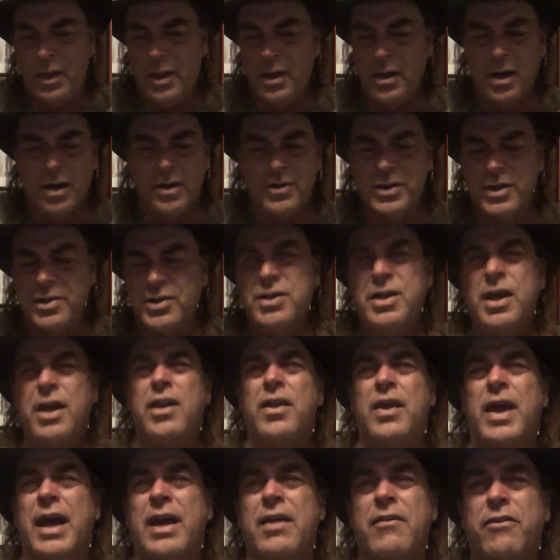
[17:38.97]
Garth says none
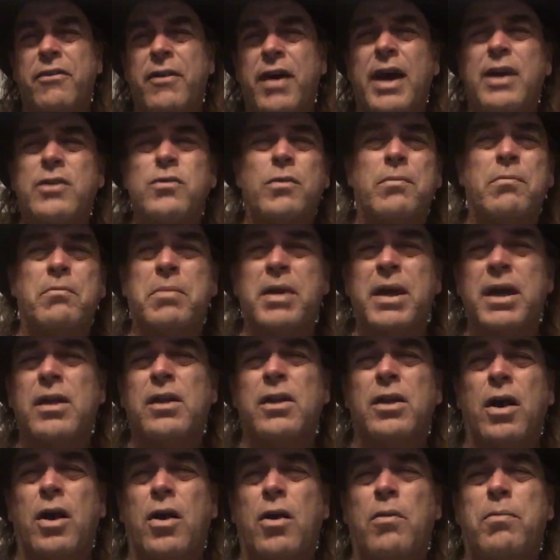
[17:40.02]
of that. In fact, when
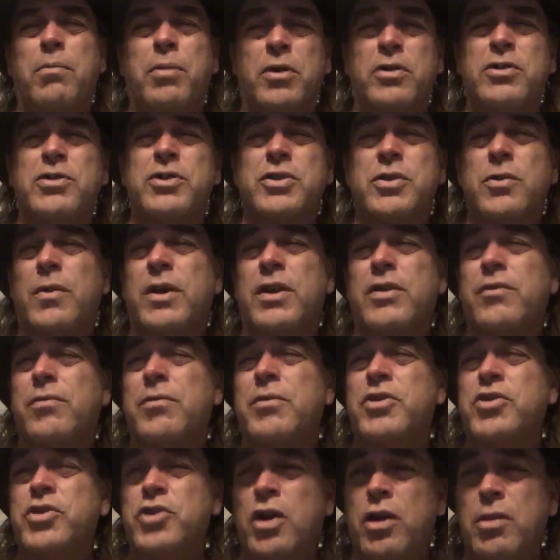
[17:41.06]
Bigelow purchased the ranch from
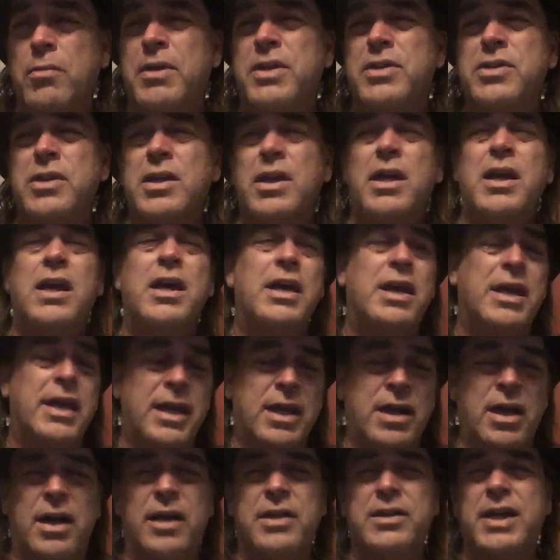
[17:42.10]
the Shermans, he
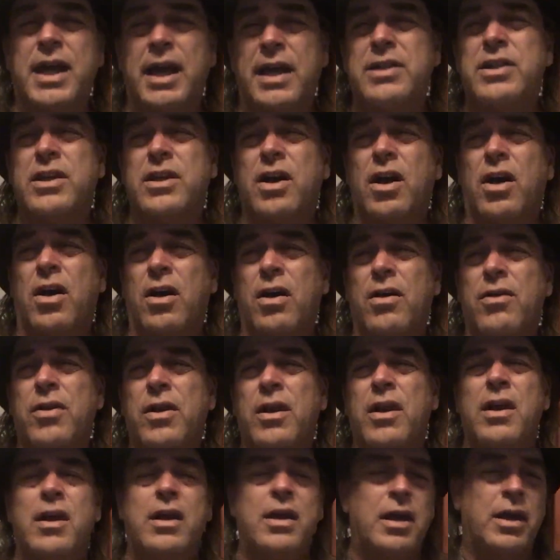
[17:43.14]
contacted Garth
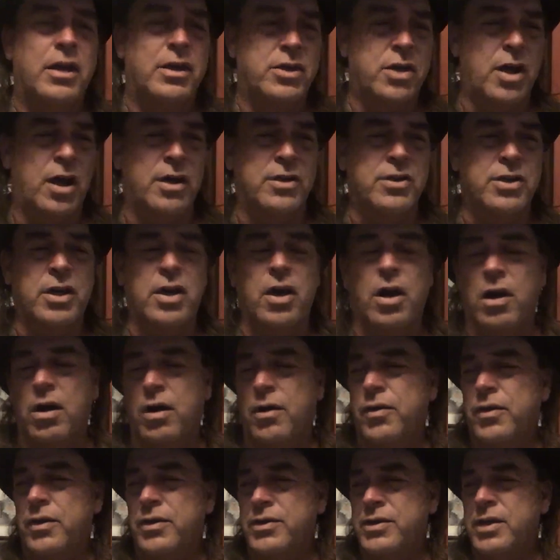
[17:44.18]
and talked to
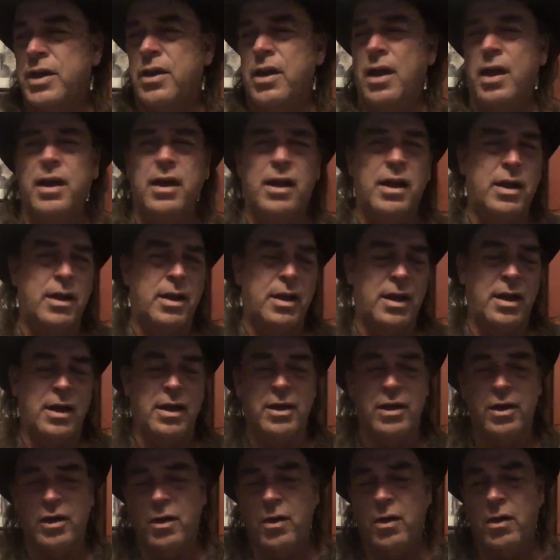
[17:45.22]
Garth and said, I
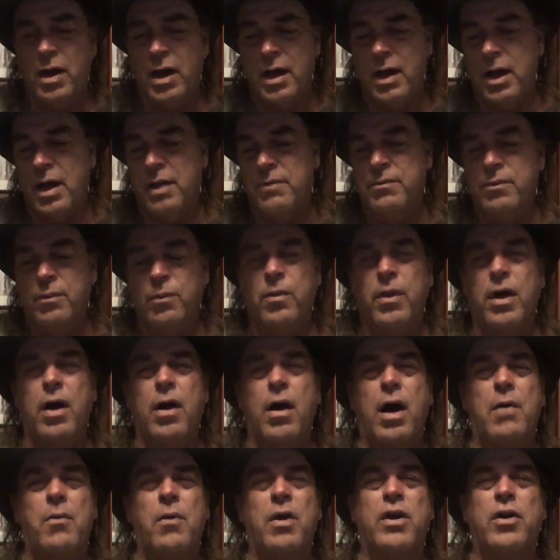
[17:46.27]

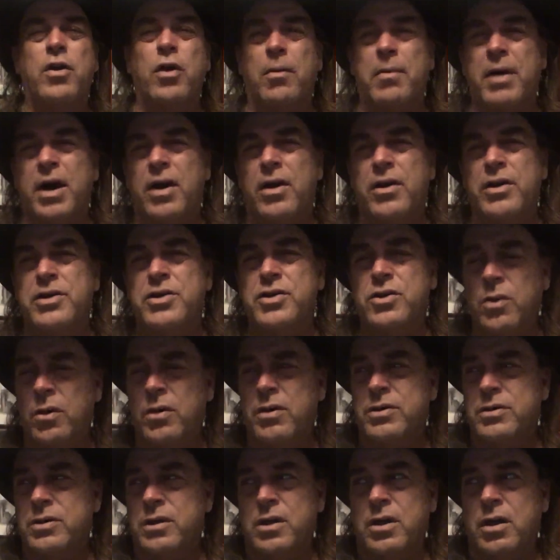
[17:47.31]
want to know about all these
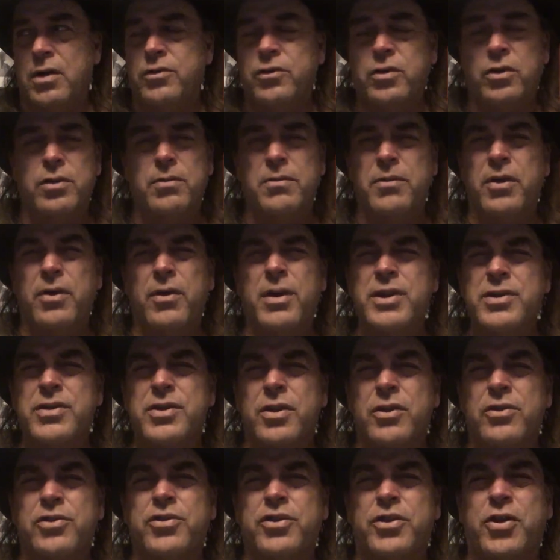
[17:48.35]
stories. And Garth told him there is
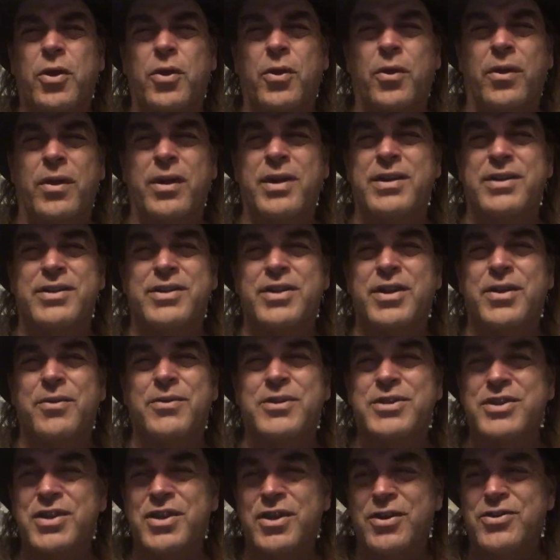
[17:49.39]
no stories. There
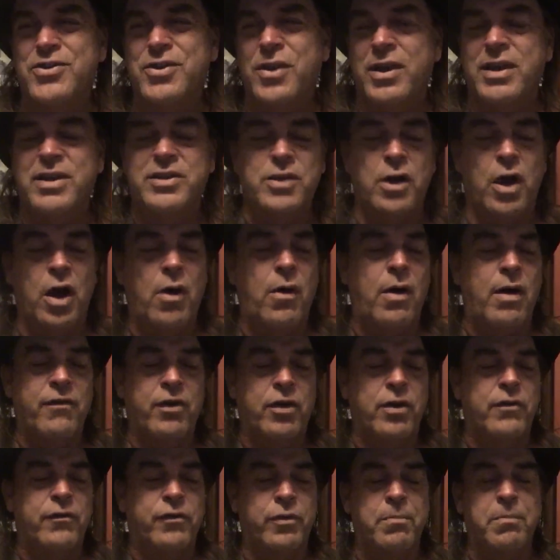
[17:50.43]
was no story. He said, oh, I've
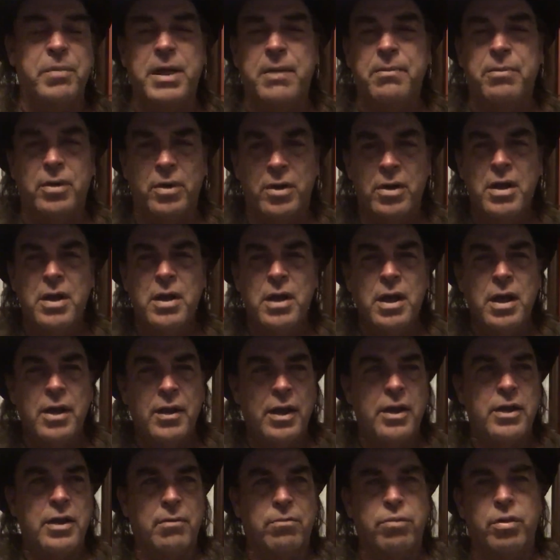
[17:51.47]
heard from people
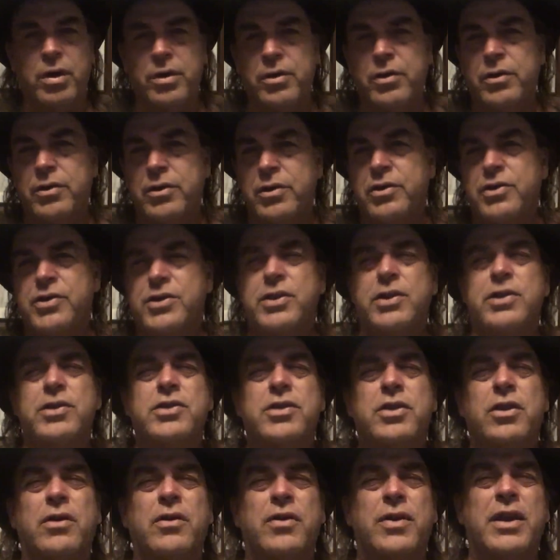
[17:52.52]
that your brother and your
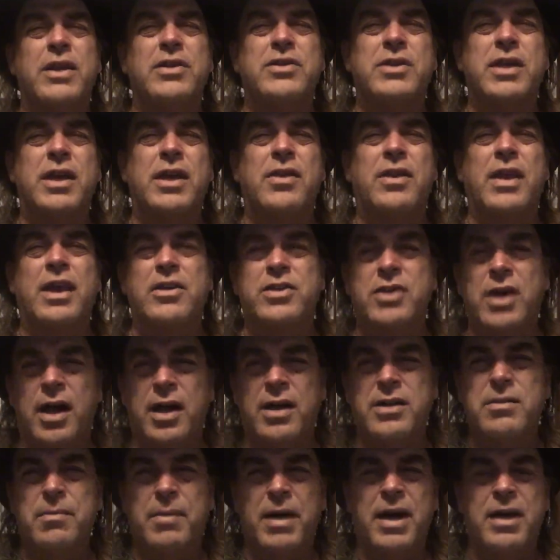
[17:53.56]
sister, and they said they
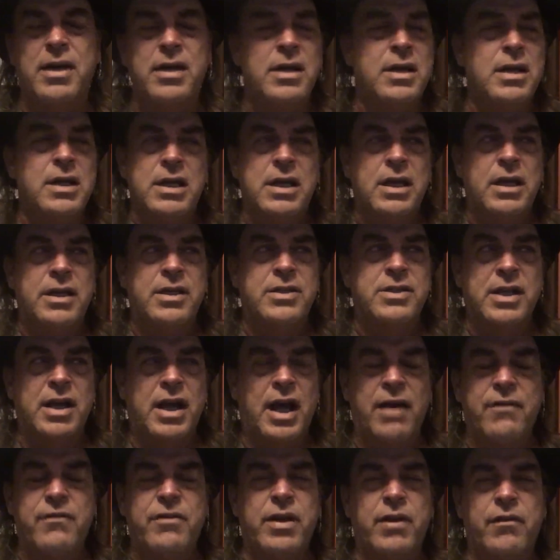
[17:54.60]
talked about it. And he said,
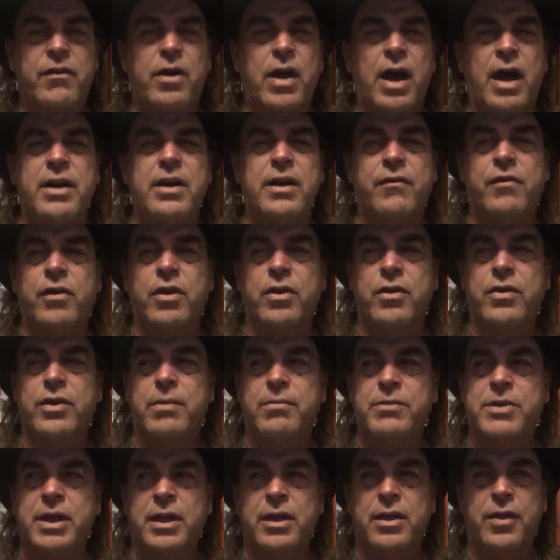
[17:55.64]
I never heard
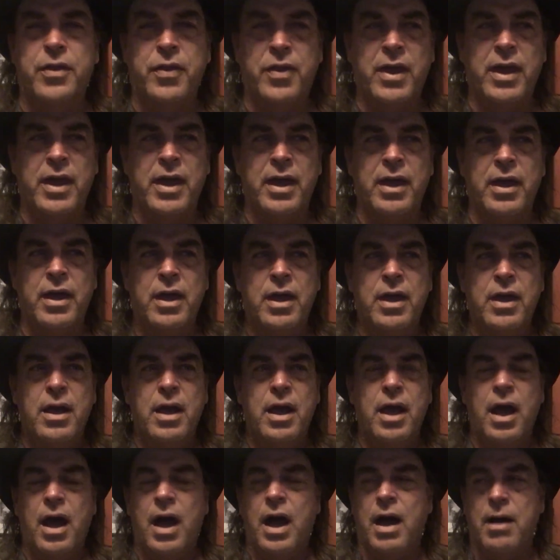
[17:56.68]
them tell a thing.
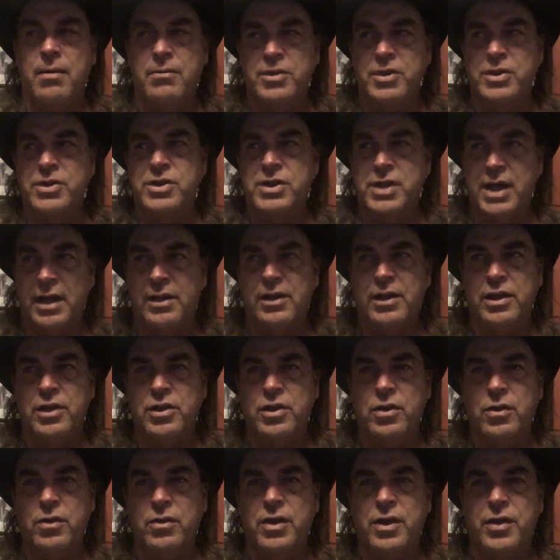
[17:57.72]
I'm just telling
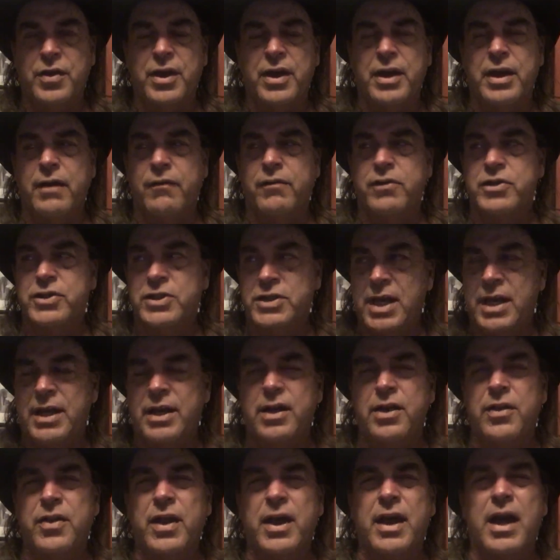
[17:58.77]
you that they never said
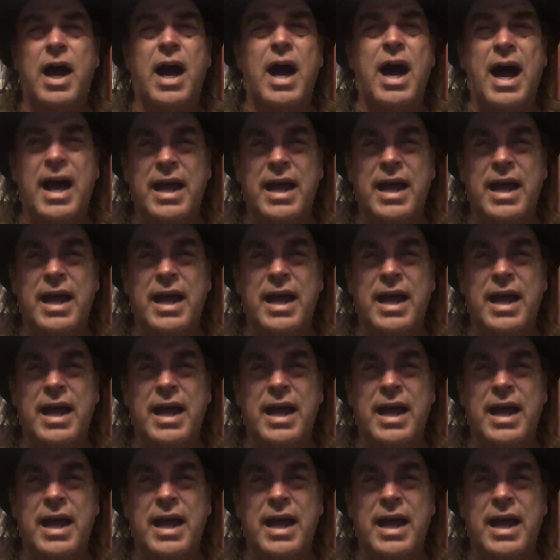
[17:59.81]
anything.